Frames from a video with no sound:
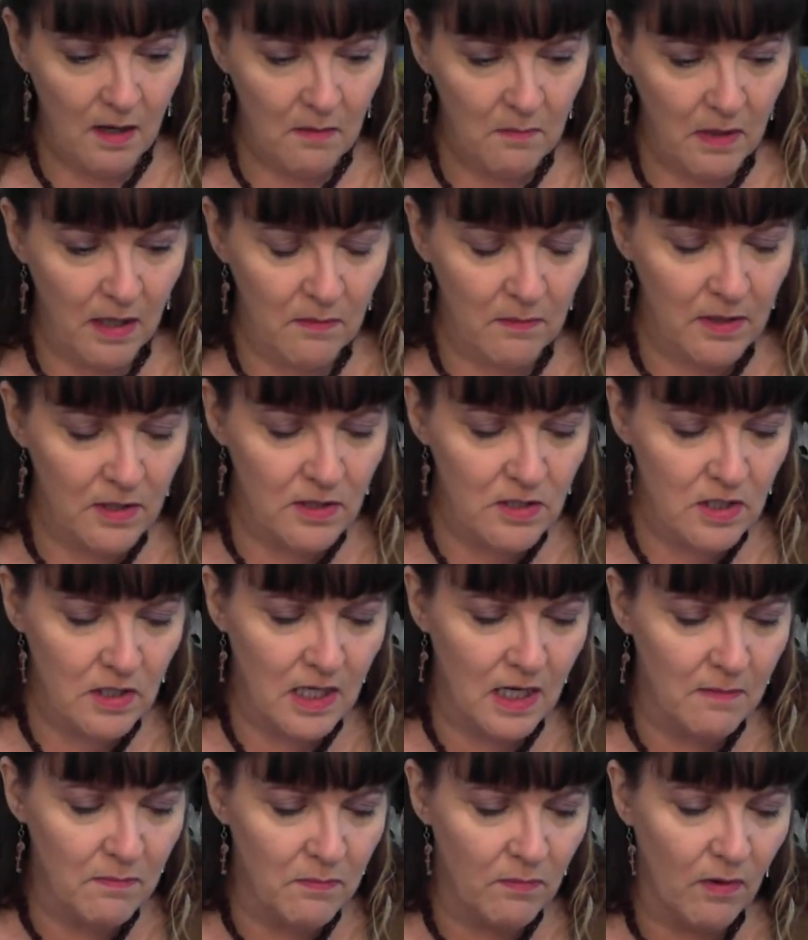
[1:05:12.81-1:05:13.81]
But anyways,
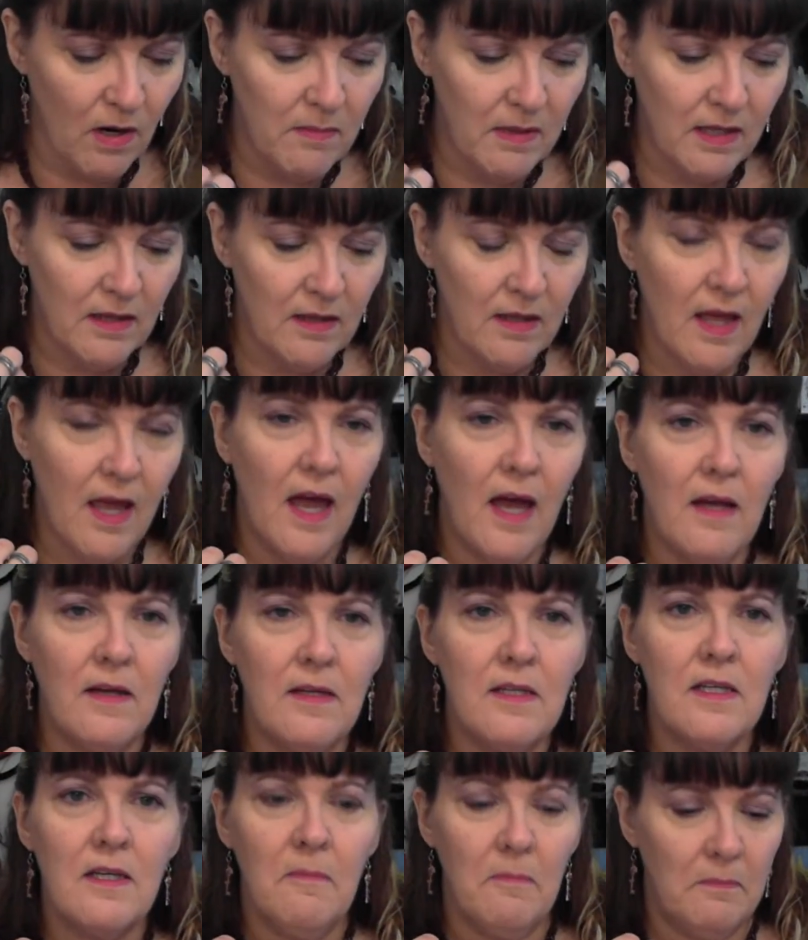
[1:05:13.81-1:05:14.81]
keep rubbing that.